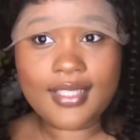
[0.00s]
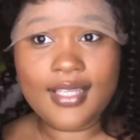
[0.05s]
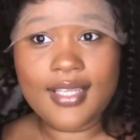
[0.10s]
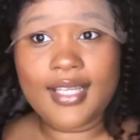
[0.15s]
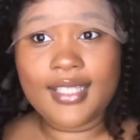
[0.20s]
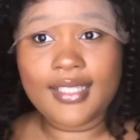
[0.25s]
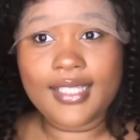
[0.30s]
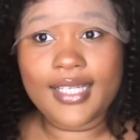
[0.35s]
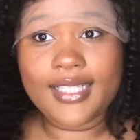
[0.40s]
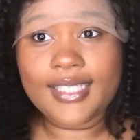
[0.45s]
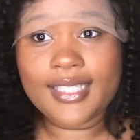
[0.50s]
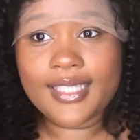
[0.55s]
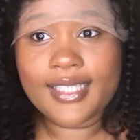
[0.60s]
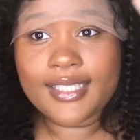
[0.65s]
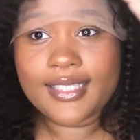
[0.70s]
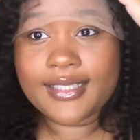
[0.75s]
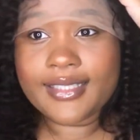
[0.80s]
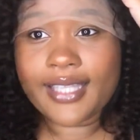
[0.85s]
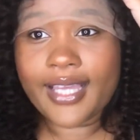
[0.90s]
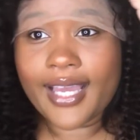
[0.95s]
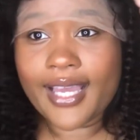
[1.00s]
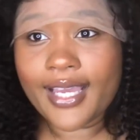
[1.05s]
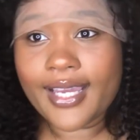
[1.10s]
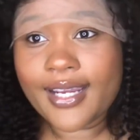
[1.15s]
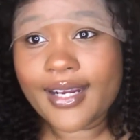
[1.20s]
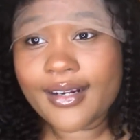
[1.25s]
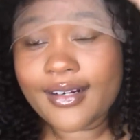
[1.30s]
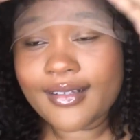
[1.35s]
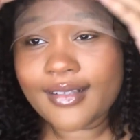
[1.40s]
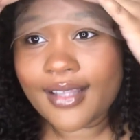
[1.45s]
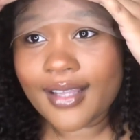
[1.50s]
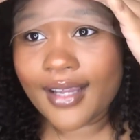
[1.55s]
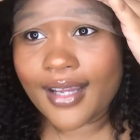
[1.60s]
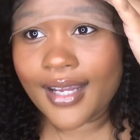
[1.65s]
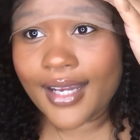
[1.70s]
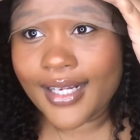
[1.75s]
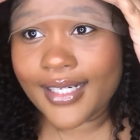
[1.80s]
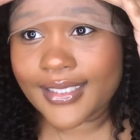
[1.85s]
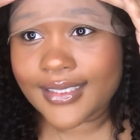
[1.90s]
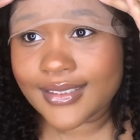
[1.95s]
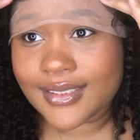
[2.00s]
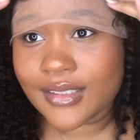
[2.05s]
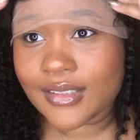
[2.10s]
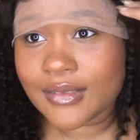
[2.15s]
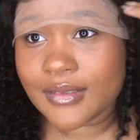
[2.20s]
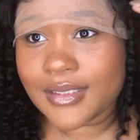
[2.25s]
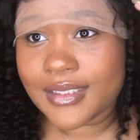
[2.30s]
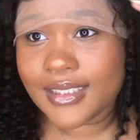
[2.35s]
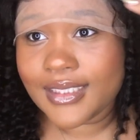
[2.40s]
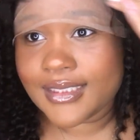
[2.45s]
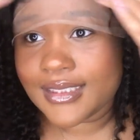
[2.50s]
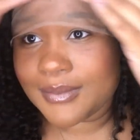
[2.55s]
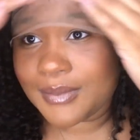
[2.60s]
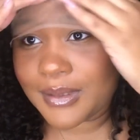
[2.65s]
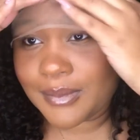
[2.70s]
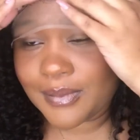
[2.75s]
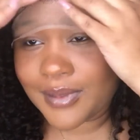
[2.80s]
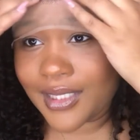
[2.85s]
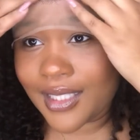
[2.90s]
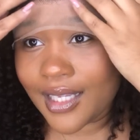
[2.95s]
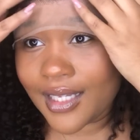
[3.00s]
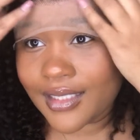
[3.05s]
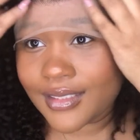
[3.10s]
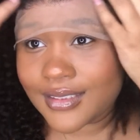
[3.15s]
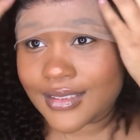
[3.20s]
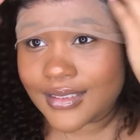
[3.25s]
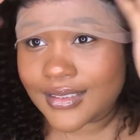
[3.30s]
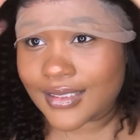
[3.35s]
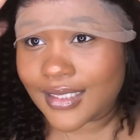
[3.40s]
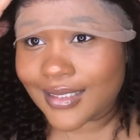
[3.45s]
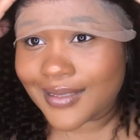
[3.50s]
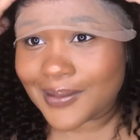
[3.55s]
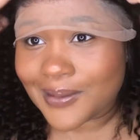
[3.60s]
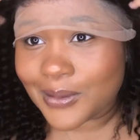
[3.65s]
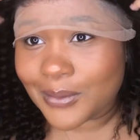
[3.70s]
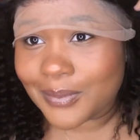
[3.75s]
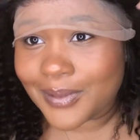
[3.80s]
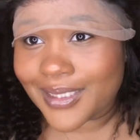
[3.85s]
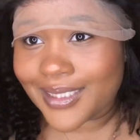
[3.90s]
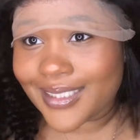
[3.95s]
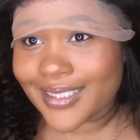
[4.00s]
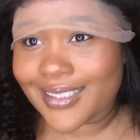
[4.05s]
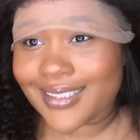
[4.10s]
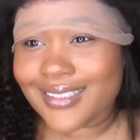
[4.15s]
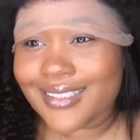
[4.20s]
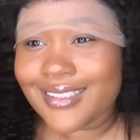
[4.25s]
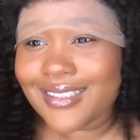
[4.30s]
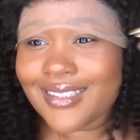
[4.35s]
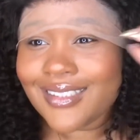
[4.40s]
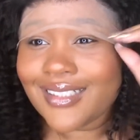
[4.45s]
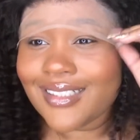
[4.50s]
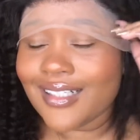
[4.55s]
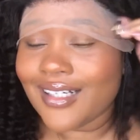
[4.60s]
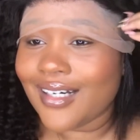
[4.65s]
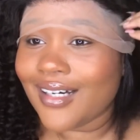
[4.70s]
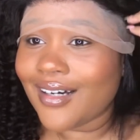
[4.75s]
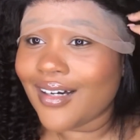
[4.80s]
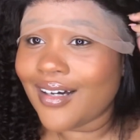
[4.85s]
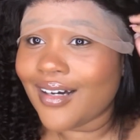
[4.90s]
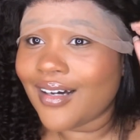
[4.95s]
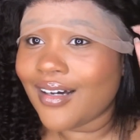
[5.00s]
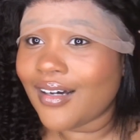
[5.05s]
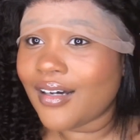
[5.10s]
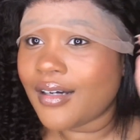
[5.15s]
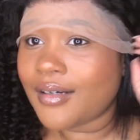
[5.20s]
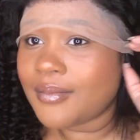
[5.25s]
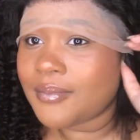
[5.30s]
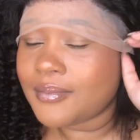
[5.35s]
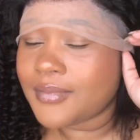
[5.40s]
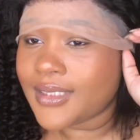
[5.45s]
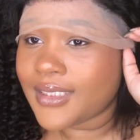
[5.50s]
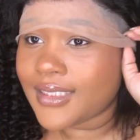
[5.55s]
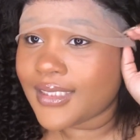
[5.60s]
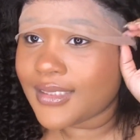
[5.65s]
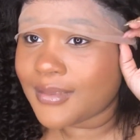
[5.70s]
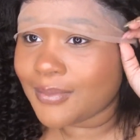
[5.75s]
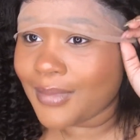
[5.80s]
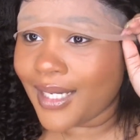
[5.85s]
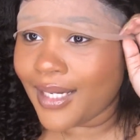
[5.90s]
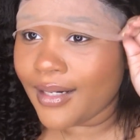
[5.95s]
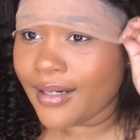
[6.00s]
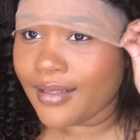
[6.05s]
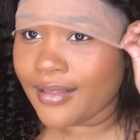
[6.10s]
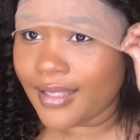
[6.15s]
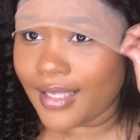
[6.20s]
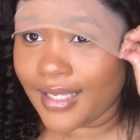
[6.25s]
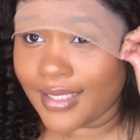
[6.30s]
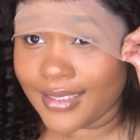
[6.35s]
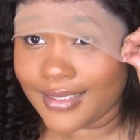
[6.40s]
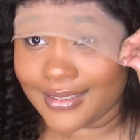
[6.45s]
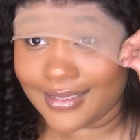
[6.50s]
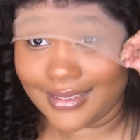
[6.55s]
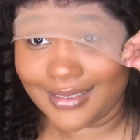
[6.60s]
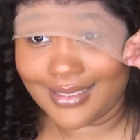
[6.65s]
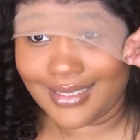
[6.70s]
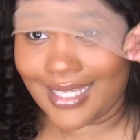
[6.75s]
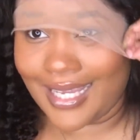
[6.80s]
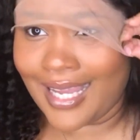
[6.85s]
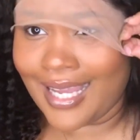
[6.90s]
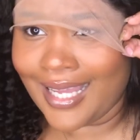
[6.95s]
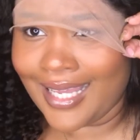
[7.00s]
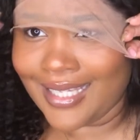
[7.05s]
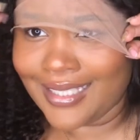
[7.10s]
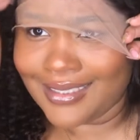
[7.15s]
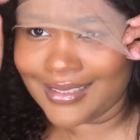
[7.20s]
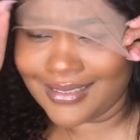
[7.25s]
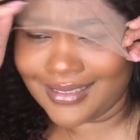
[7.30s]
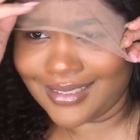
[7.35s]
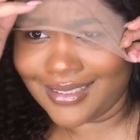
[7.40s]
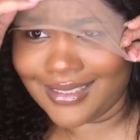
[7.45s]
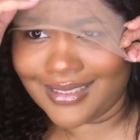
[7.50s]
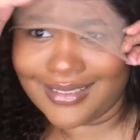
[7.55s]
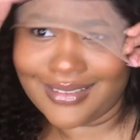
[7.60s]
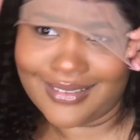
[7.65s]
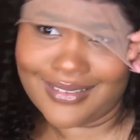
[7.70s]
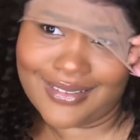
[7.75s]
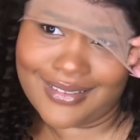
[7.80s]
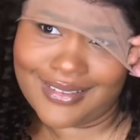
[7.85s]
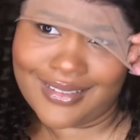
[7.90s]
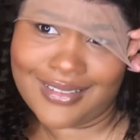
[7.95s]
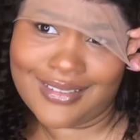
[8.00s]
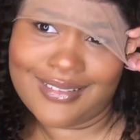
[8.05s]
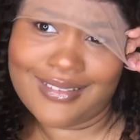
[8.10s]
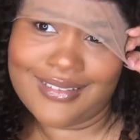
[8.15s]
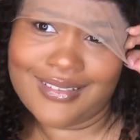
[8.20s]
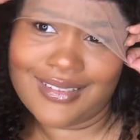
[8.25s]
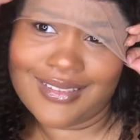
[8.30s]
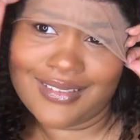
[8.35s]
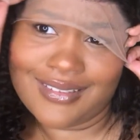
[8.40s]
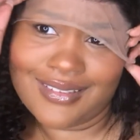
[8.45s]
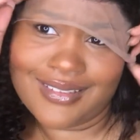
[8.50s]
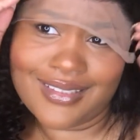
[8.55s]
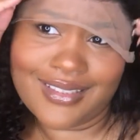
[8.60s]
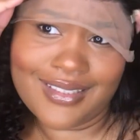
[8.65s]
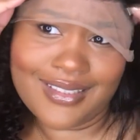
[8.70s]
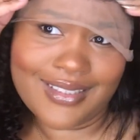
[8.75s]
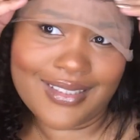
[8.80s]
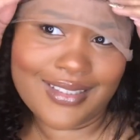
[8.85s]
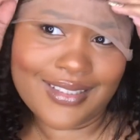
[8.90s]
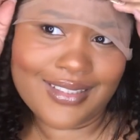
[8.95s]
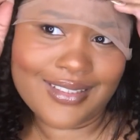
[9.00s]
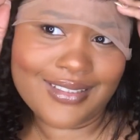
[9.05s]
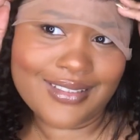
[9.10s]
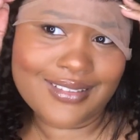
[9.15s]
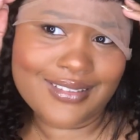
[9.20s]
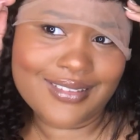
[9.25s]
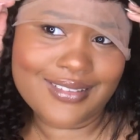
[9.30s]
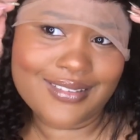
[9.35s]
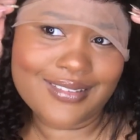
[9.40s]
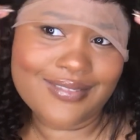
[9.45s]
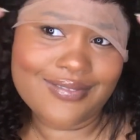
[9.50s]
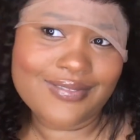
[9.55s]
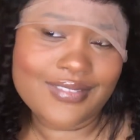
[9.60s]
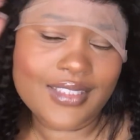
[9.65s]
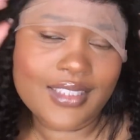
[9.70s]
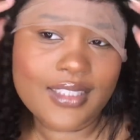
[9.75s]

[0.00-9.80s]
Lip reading: I like it. The hairline is gonna need to be plucked a little bit, because my hairline is not like your standard hairline, you know.